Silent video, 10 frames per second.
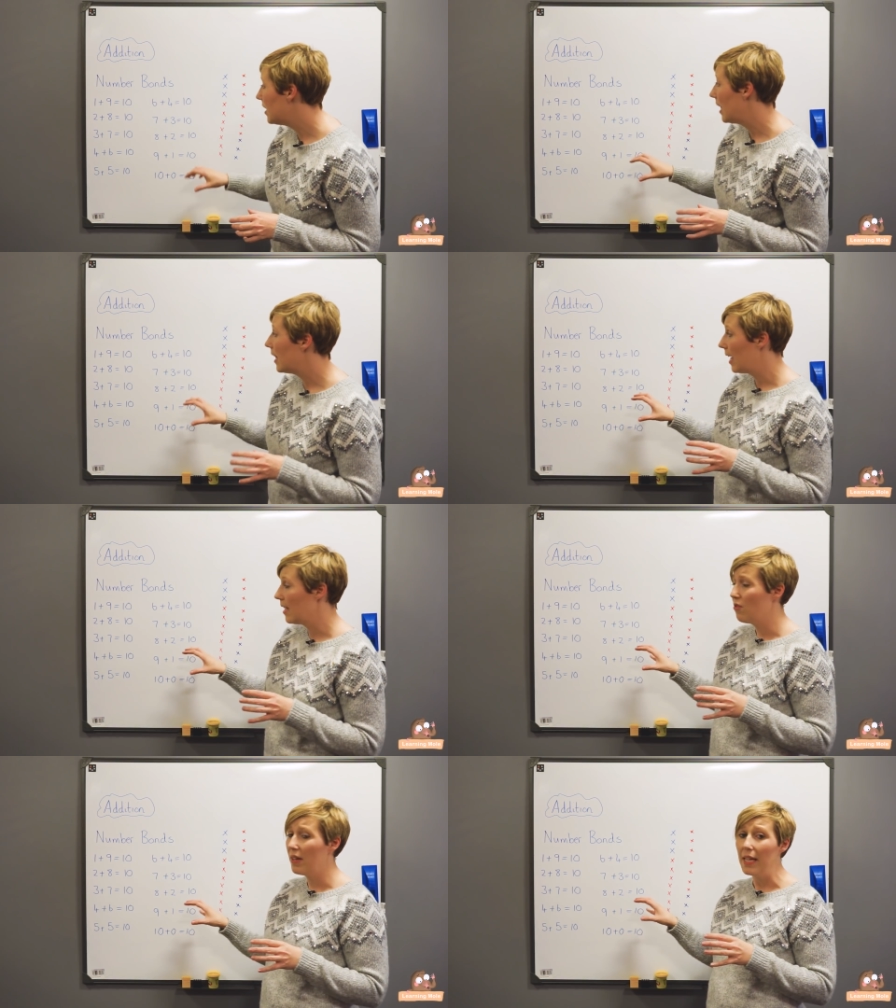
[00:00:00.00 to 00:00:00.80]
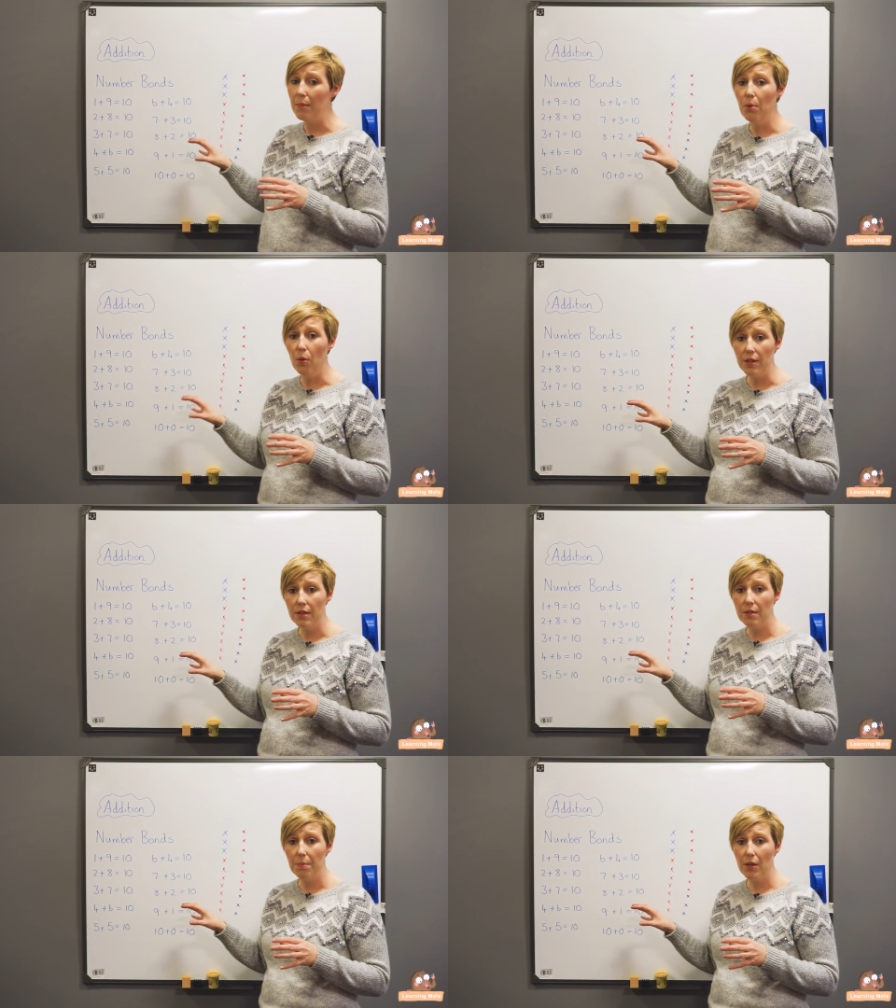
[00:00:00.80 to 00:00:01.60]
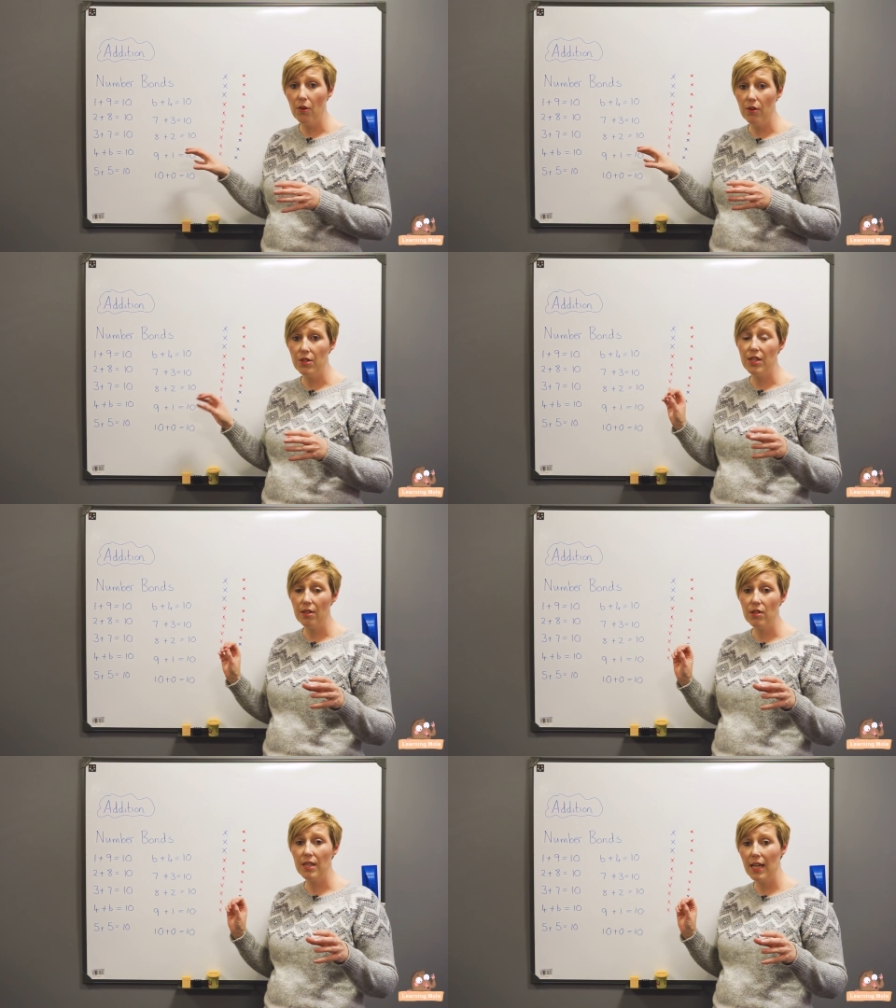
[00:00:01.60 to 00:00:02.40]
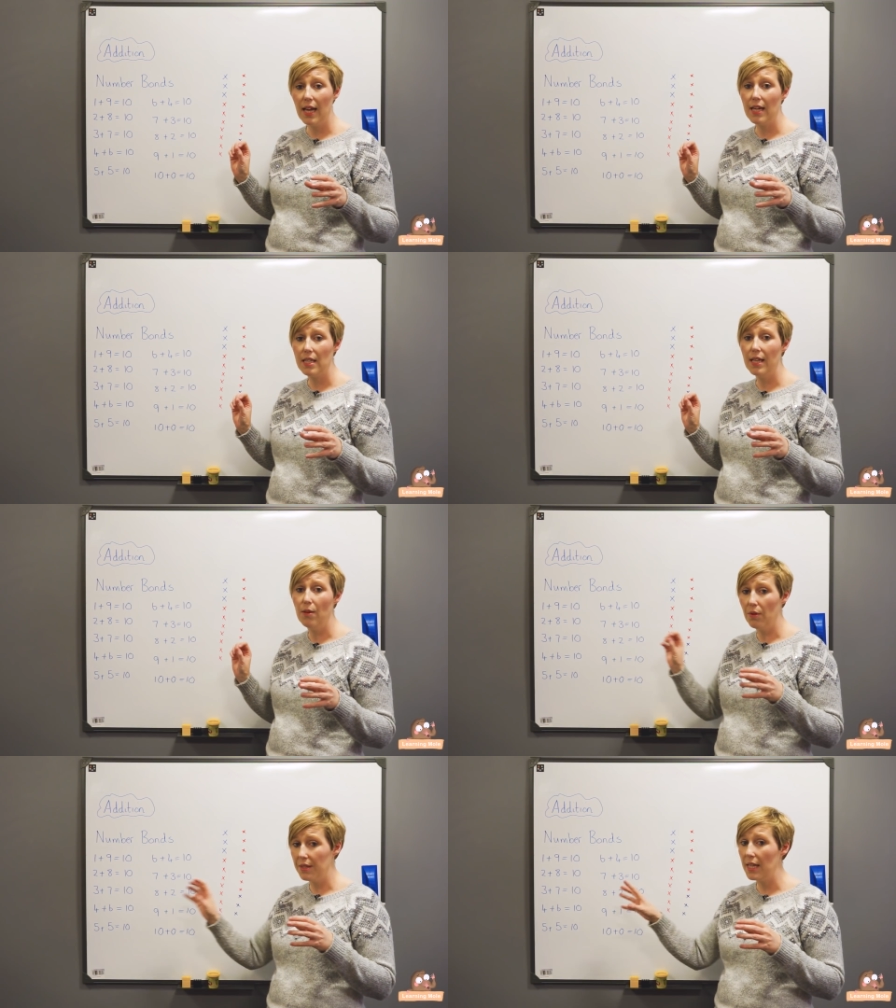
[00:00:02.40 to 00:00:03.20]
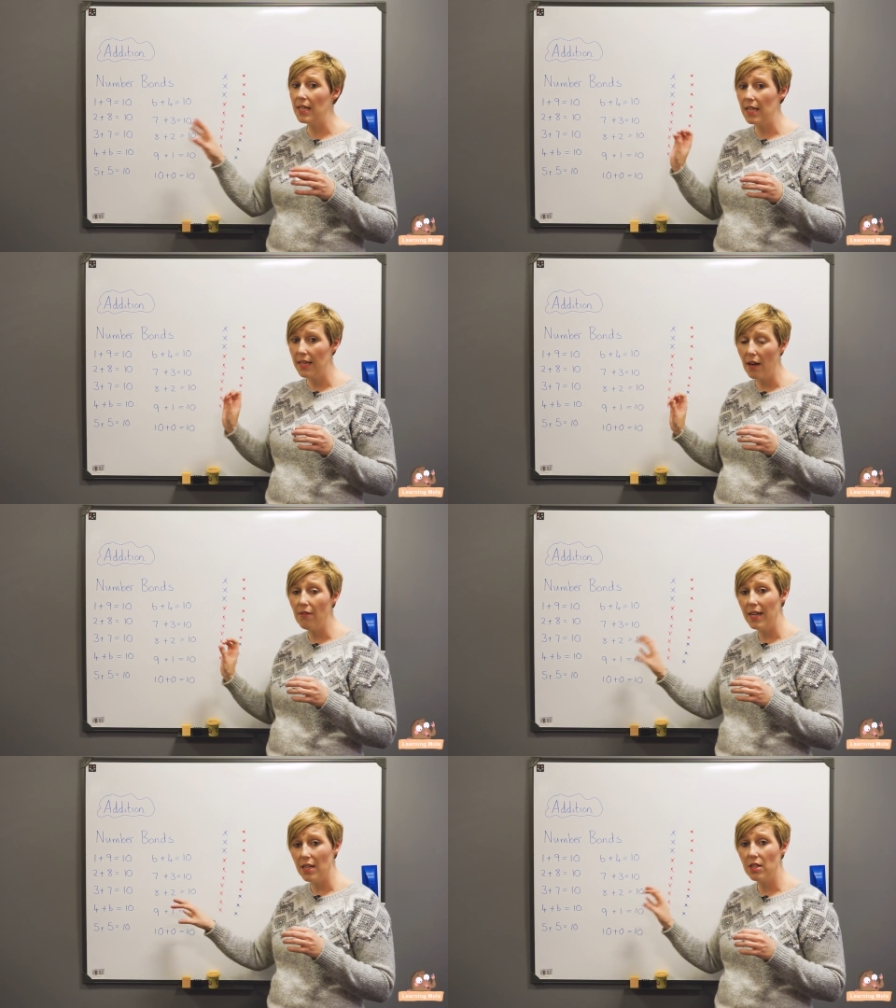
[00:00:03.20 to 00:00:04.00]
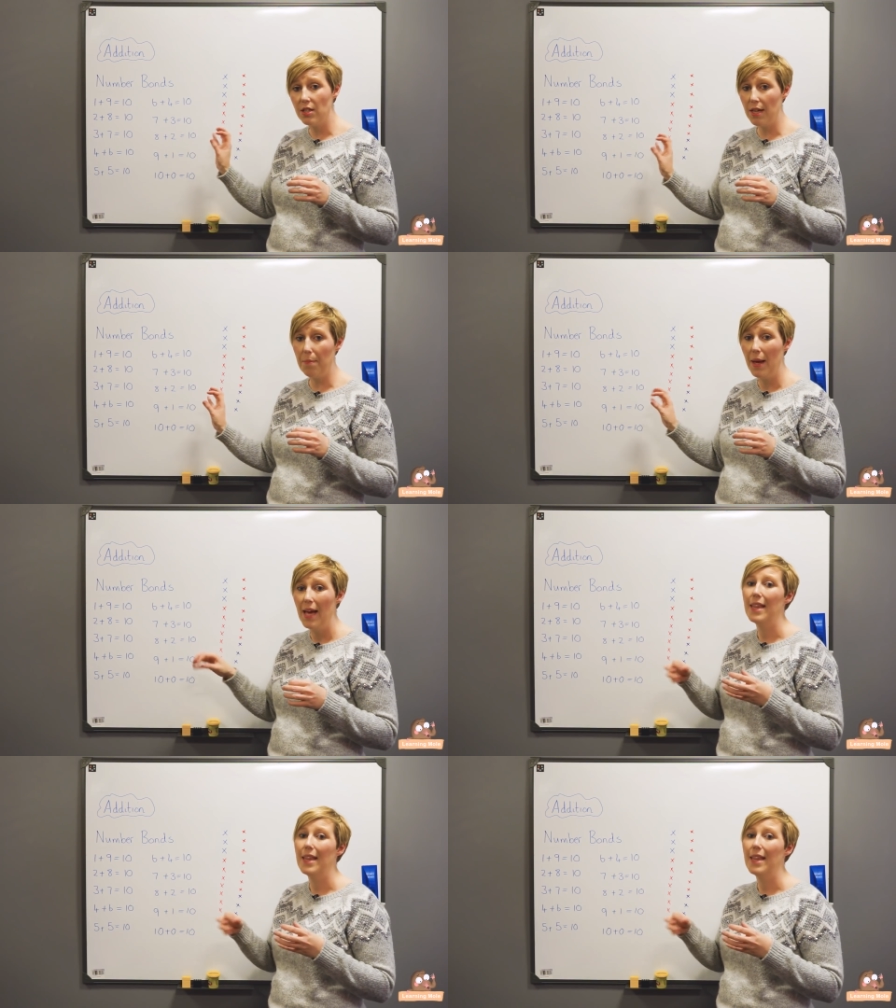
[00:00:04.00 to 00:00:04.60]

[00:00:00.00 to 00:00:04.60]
say that that's really important, because children can actually, once they see that relationship,